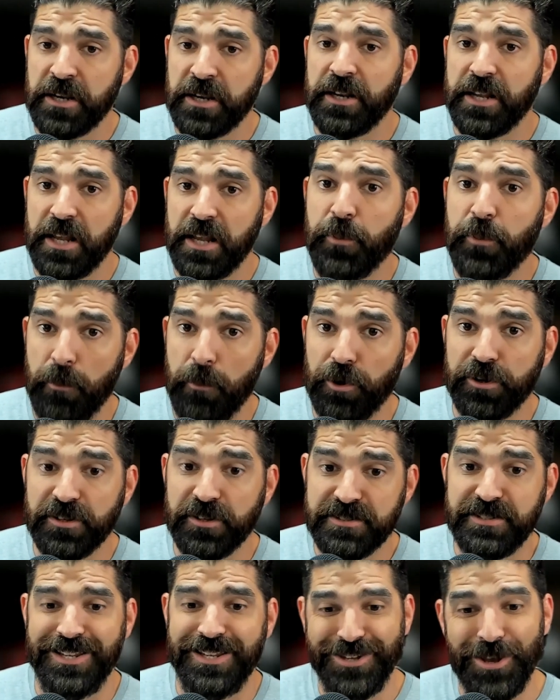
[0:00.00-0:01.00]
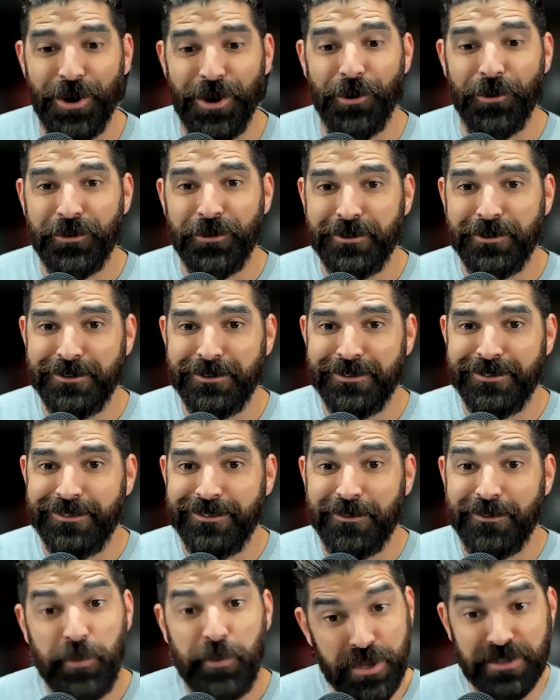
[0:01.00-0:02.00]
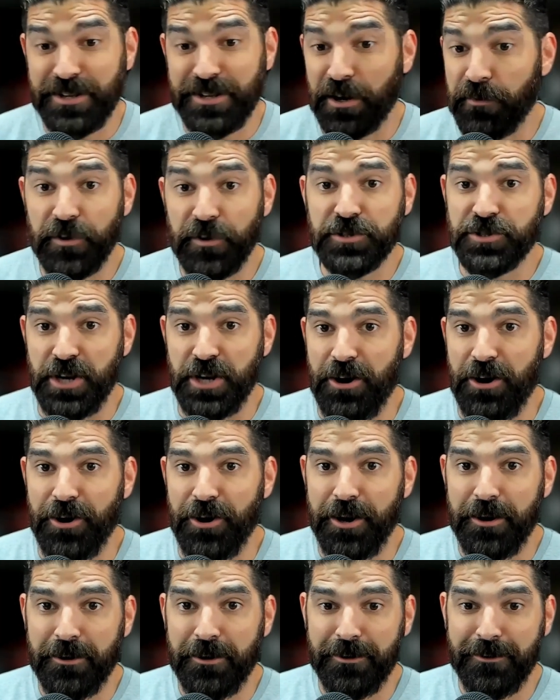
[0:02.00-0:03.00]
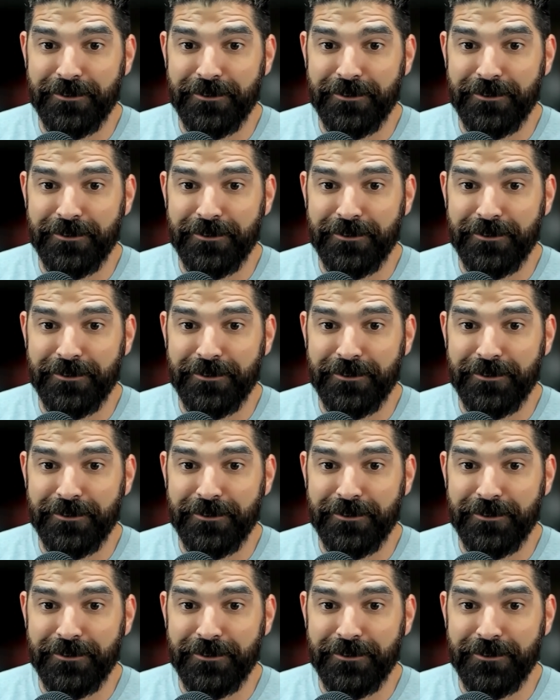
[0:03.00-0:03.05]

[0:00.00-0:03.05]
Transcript: going to get promoted to CEO because they're a visionary.